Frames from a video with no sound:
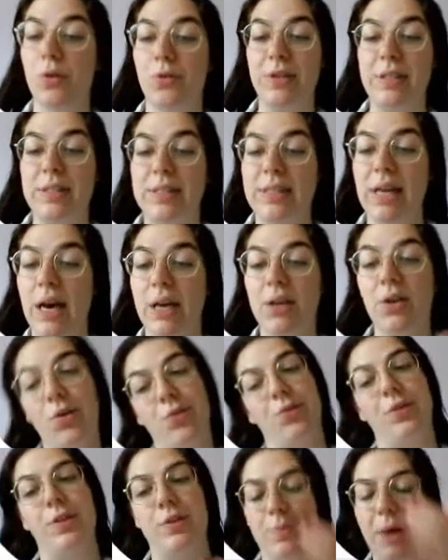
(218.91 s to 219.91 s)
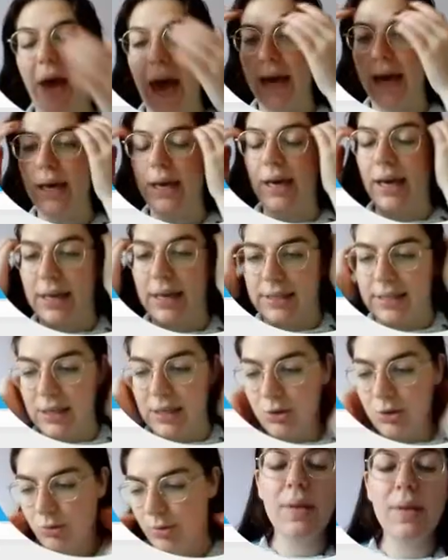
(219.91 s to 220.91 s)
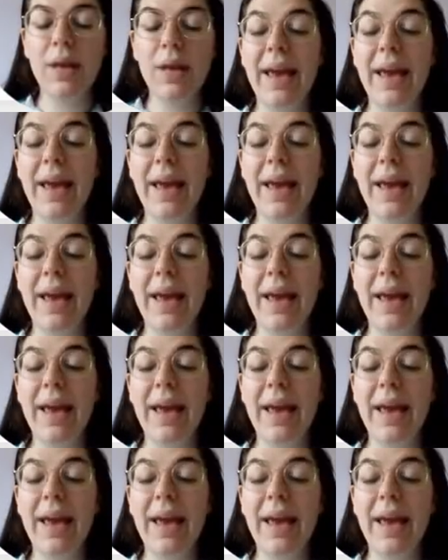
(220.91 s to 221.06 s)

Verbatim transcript: office side, office back, etc.